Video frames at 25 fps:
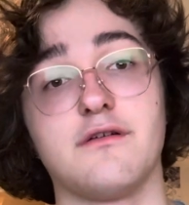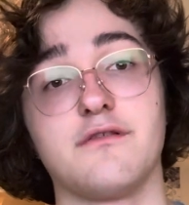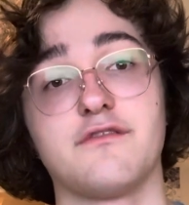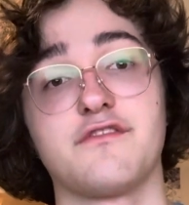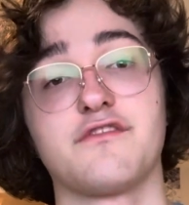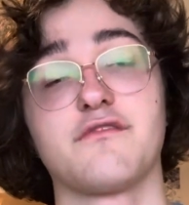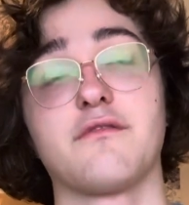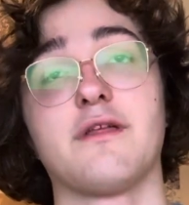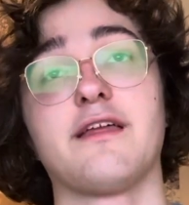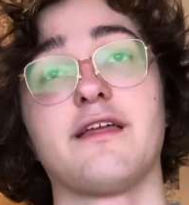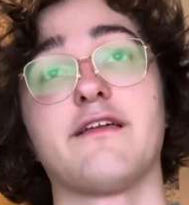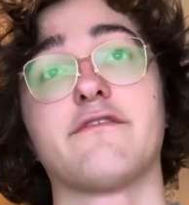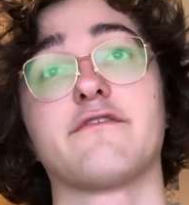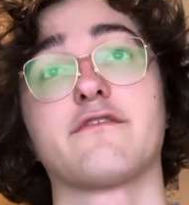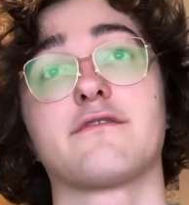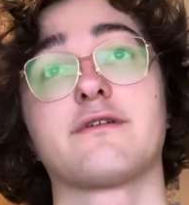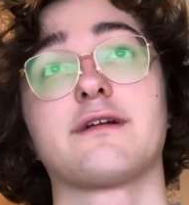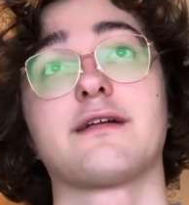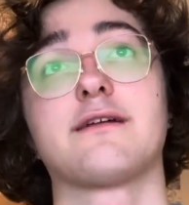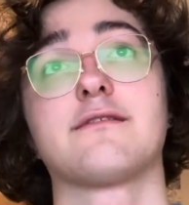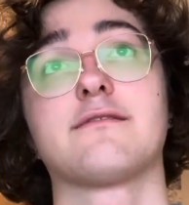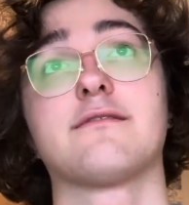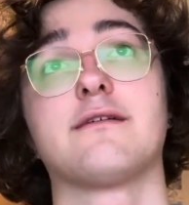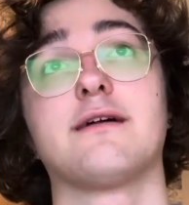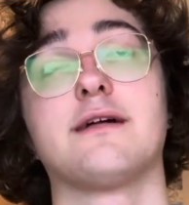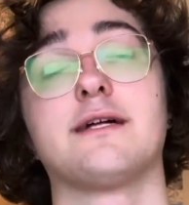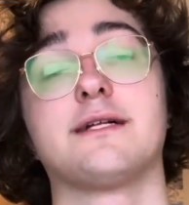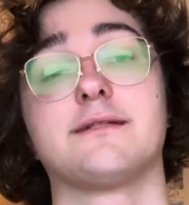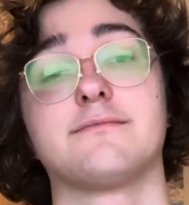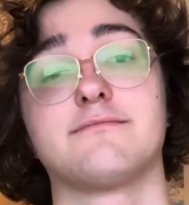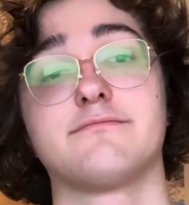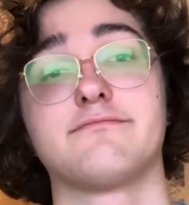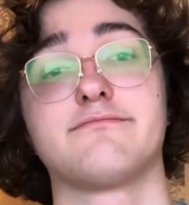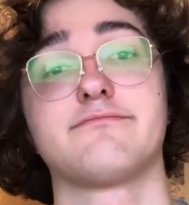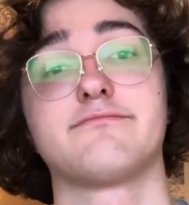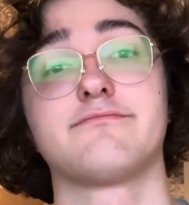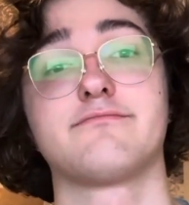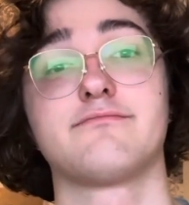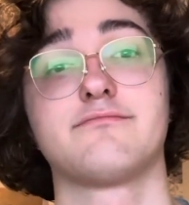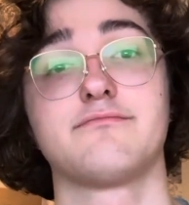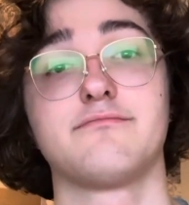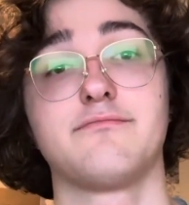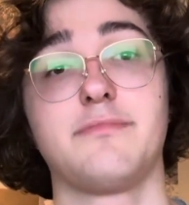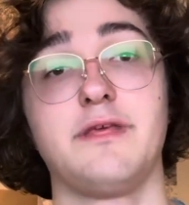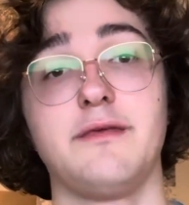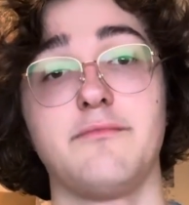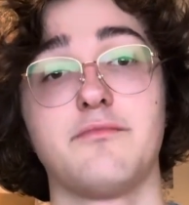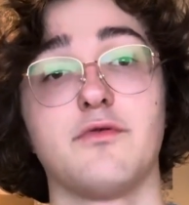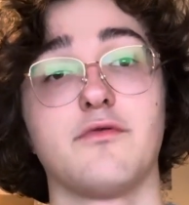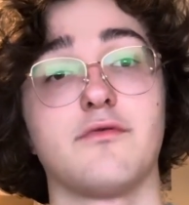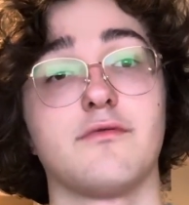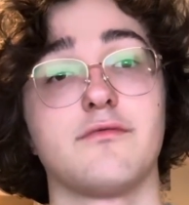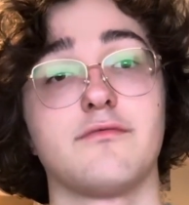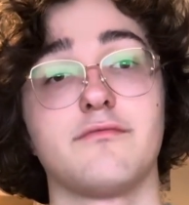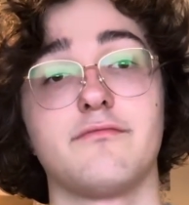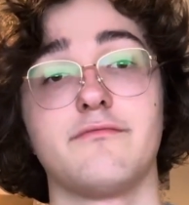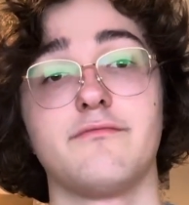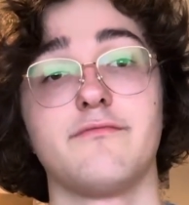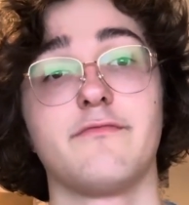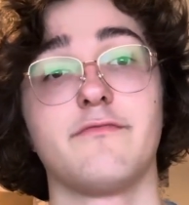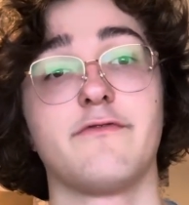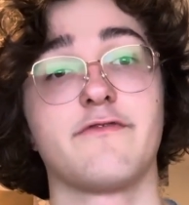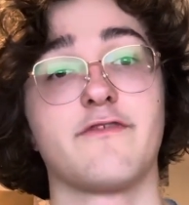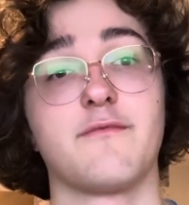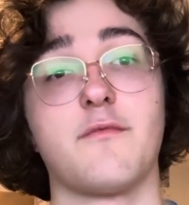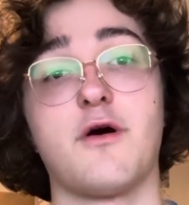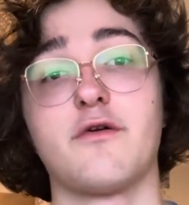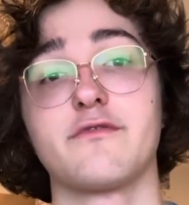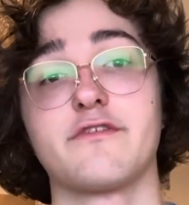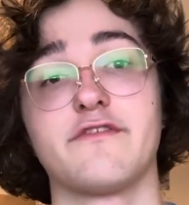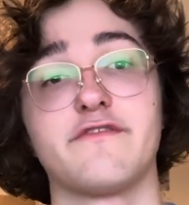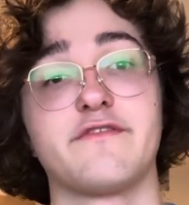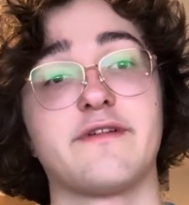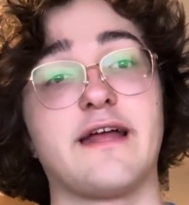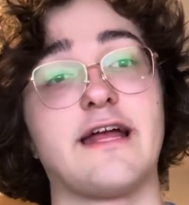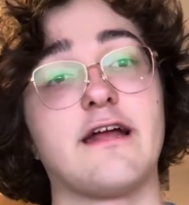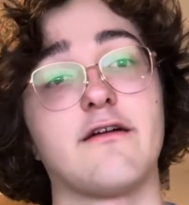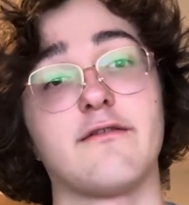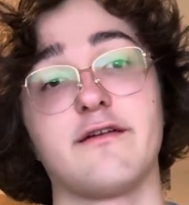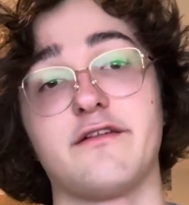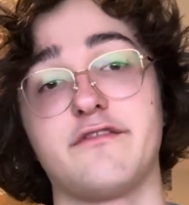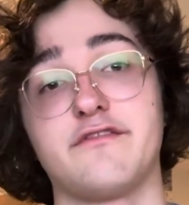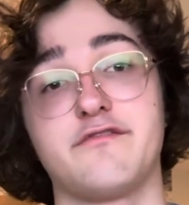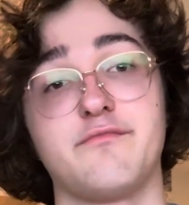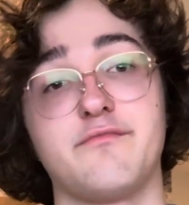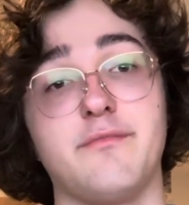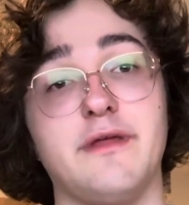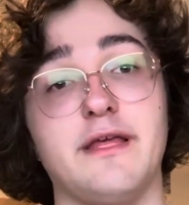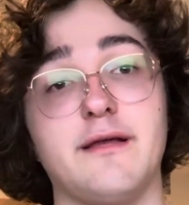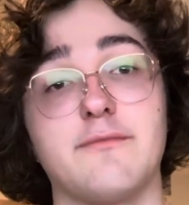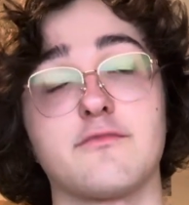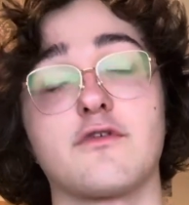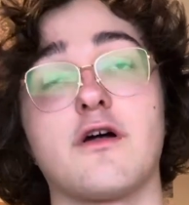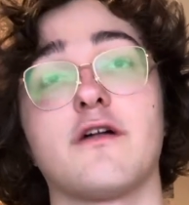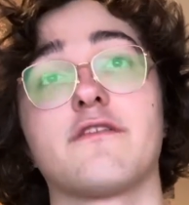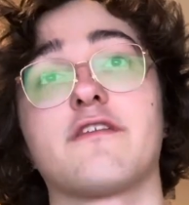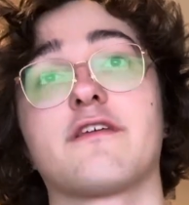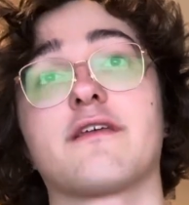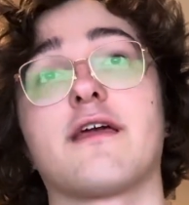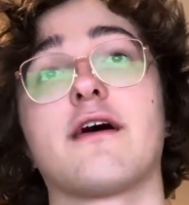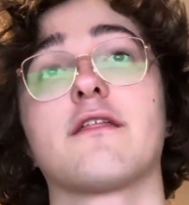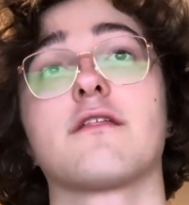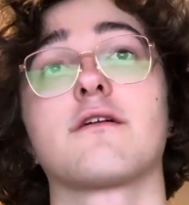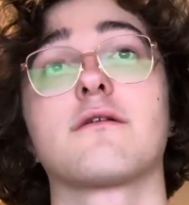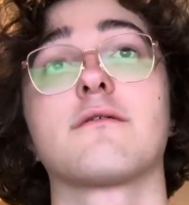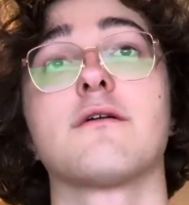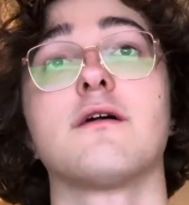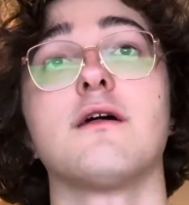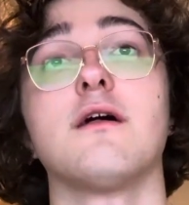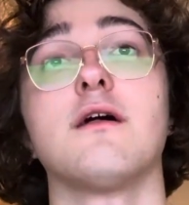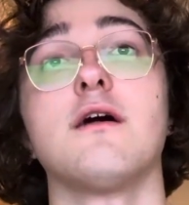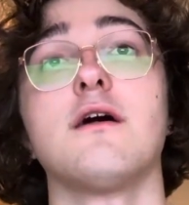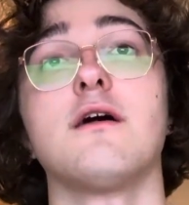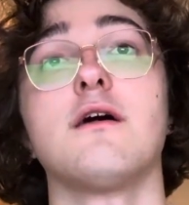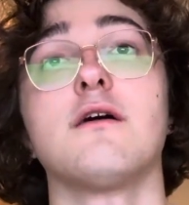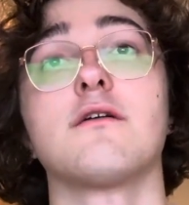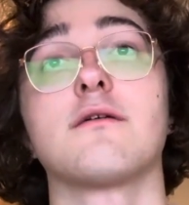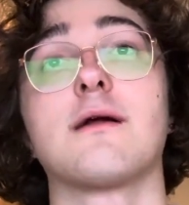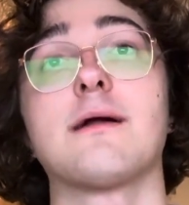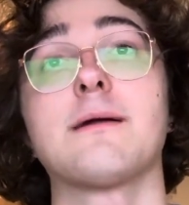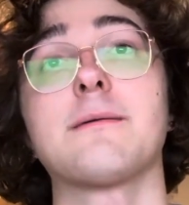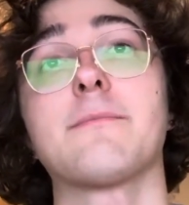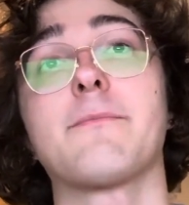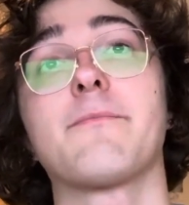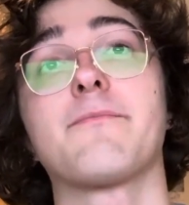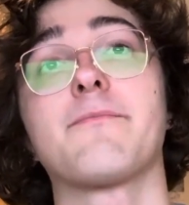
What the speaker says: slavery and people from all different areas being brought together, right?